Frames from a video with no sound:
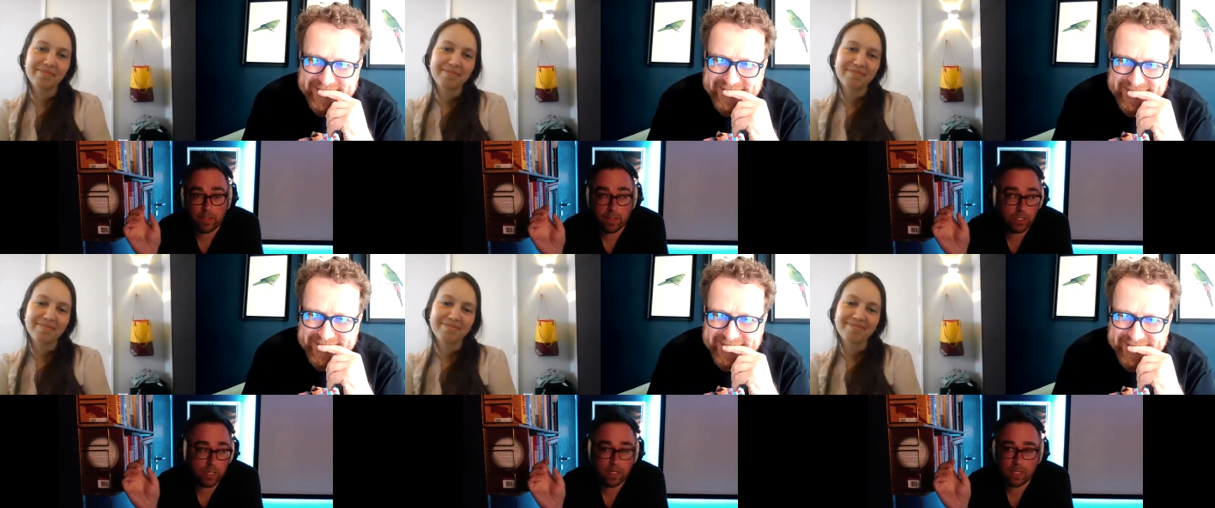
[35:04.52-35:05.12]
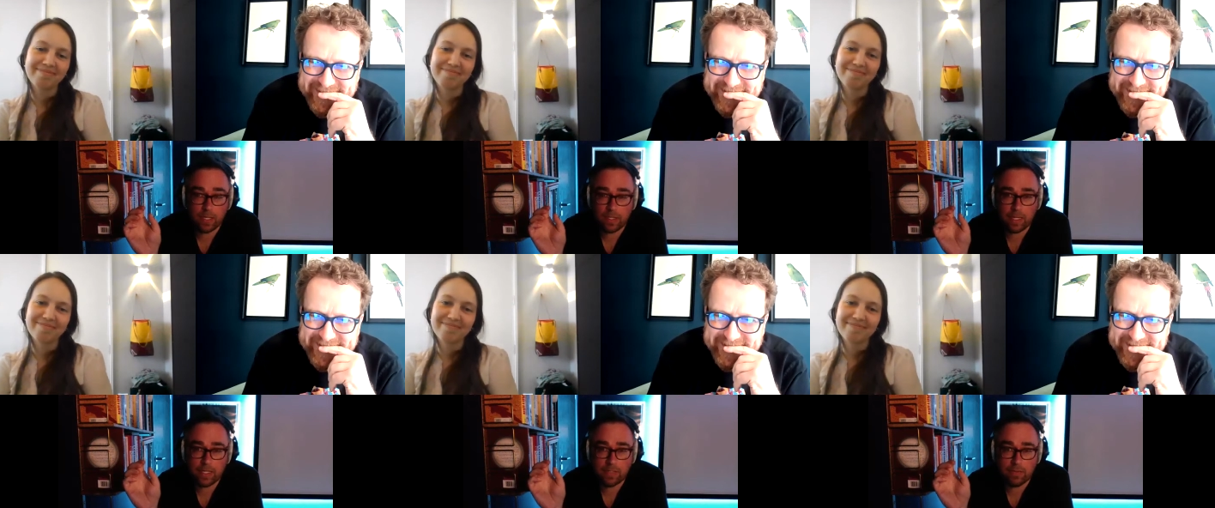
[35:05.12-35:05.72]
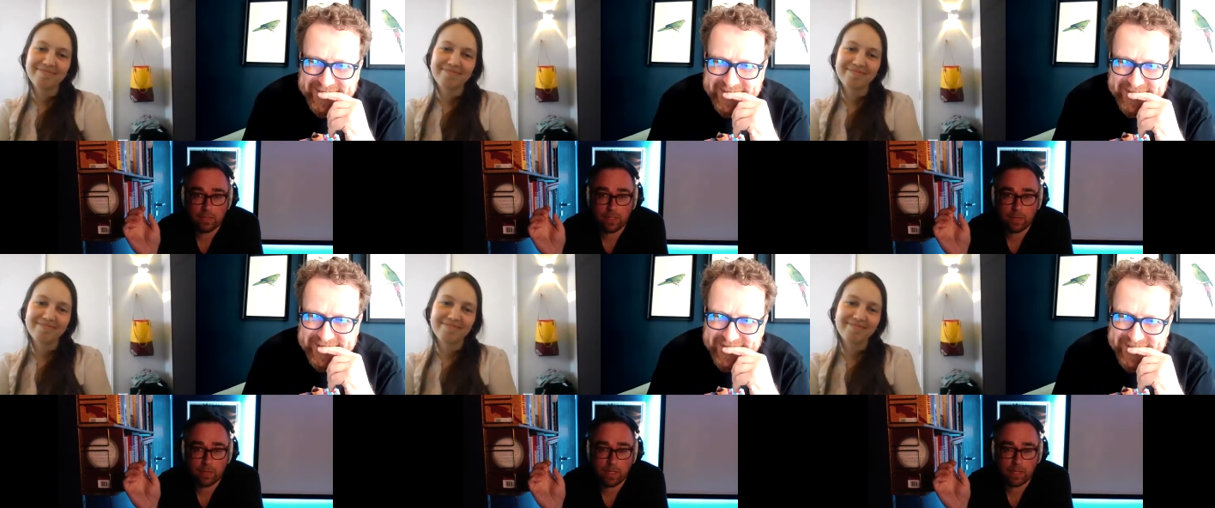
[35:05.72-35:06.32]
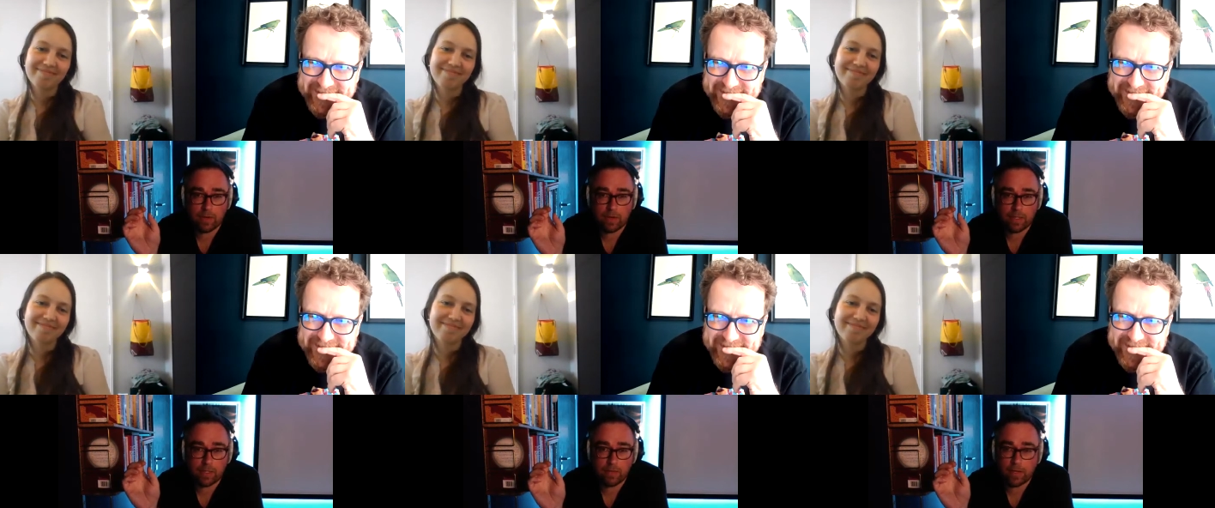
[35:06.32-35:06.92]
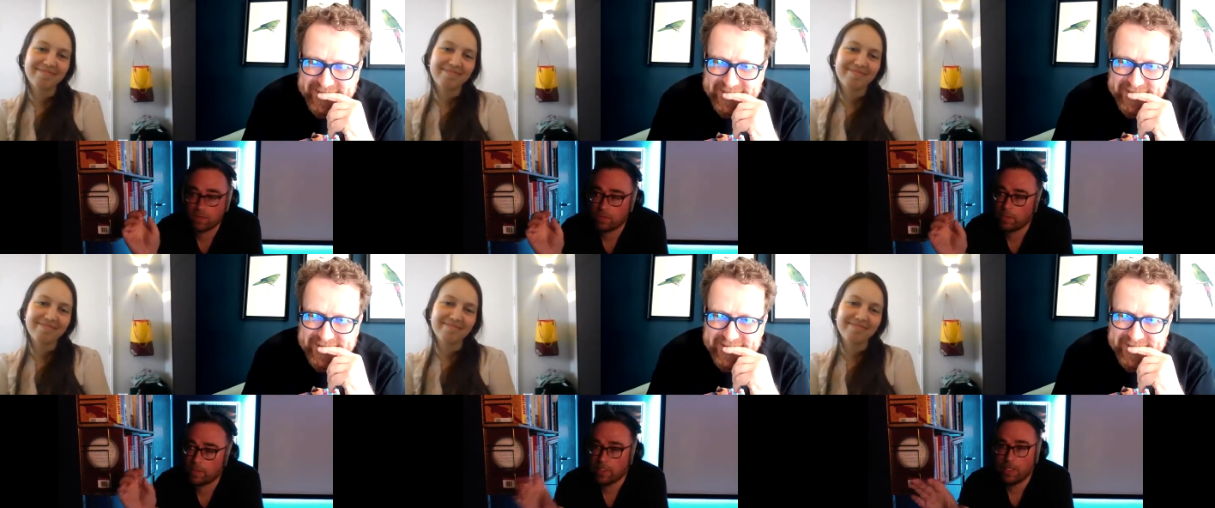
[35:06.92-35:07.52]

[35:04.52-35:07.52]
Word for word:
Speaker 1: tried it and they didn't stop. I had very little effect on the world.